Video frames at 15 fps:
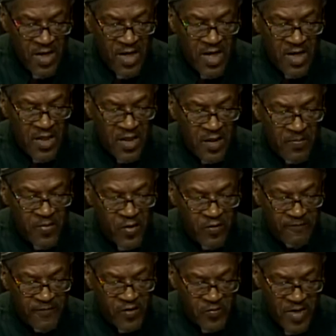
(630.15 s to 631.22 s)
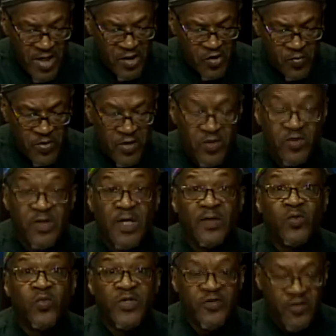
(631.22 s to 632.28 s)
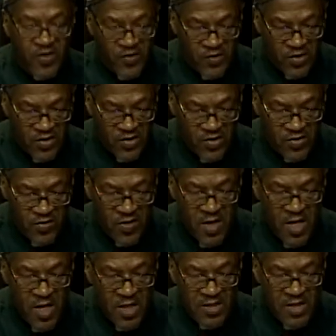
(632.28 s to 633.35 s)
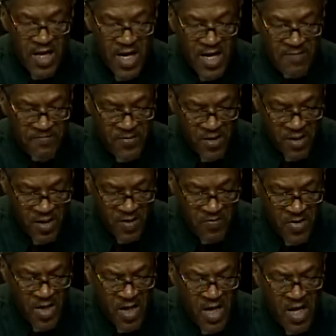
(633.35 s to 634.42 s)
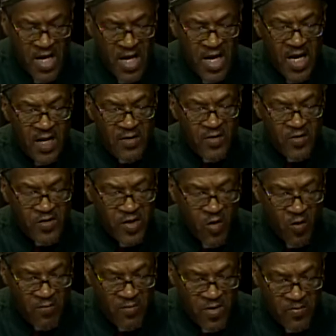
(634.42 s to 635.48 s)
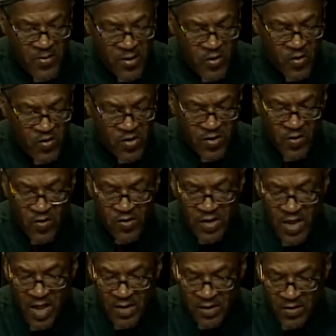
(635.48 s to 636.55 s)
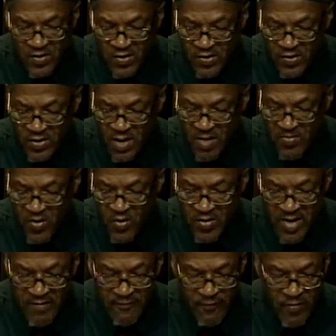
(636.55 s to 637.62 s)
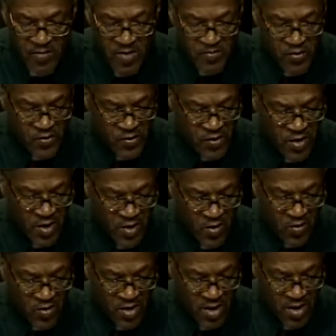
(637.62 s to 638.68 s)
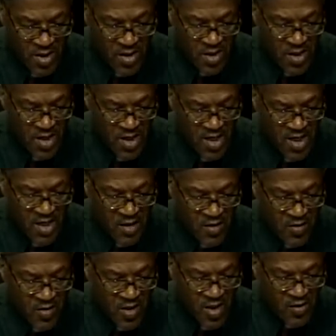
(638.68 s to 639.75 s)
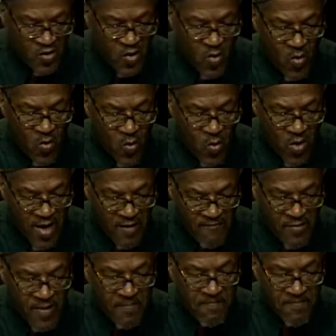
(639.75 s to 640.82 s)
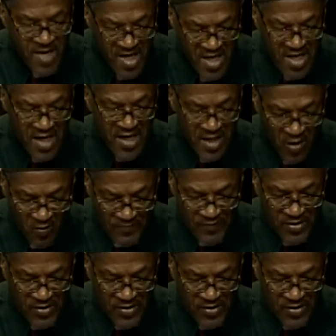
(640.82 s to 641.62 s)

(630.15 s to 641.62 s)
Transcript: And a Computer for Spanish speakers, that's Wednesday, 6 to 9 p.m. And there's Help Me Produce. This is a program for members, okay? And there is Web Media Help.